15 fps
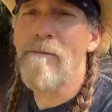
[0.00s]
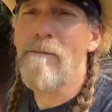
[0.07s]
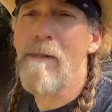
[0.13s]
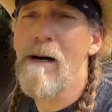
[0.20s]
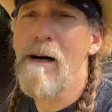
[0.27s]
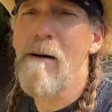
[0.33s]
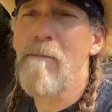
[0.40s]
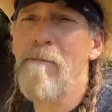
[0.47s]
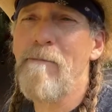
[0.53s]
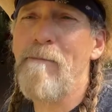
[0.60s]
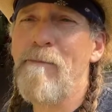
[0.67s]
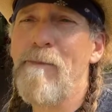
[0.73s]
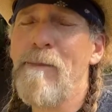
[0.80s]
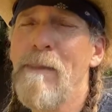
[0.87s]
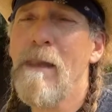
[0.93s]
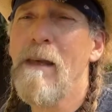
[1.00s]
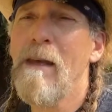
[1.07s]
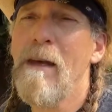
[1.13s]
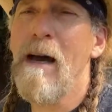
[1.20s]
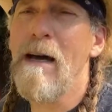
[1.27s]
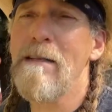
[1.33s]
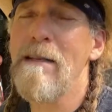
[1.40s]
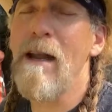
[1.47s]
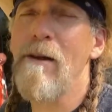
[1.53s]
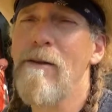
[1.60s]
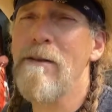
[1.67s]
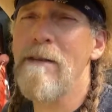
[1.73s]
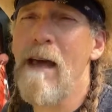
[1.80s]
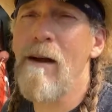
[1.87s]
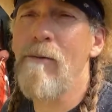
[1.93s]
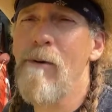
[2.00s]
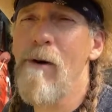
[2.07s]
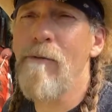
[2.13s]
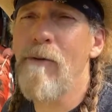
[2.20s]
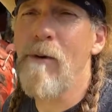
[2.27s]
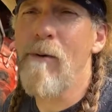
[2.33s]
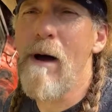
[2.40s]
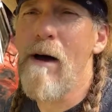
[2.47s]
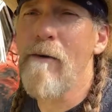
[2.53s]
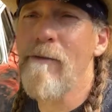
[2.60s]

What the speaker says: I sat on the side of the road for a while,